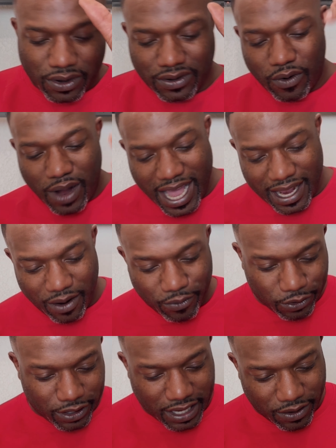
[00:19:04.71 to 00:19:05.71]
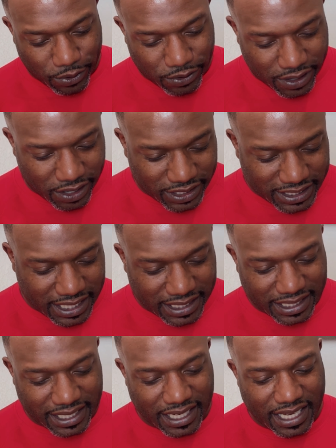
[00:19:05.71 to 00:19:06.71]
oh I, I, wrote a, I wrote a note that says
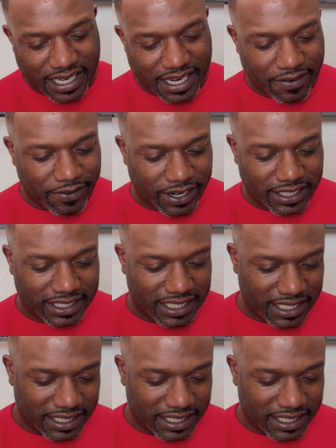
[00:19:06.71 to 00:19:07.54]
indifference